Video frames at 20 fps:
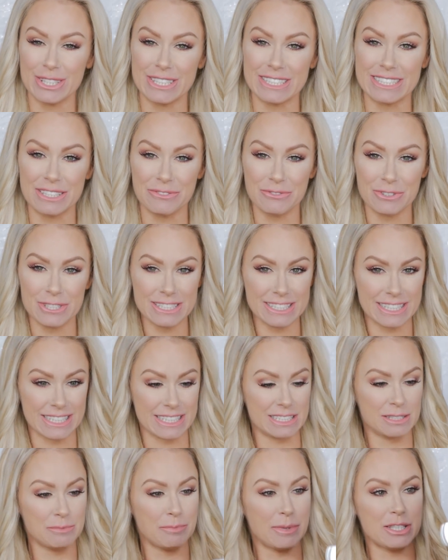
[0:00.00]
the
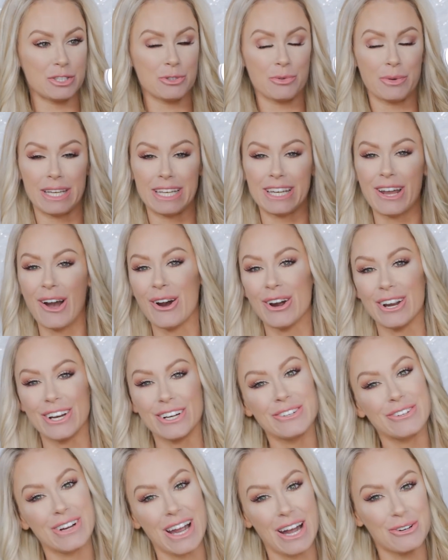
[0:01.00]
differences between
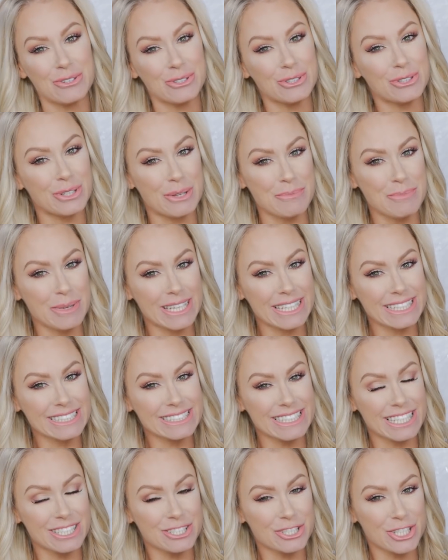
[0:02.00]
our crown clip-in
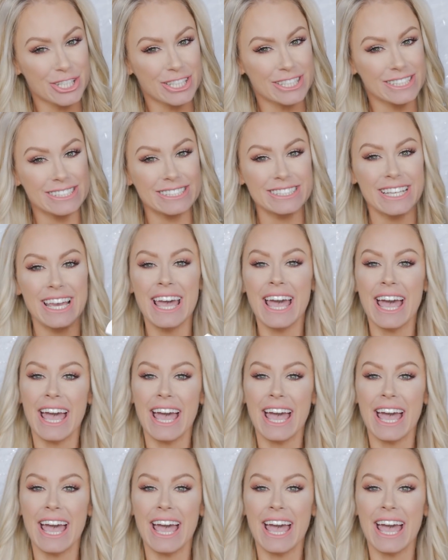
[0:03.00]
extensions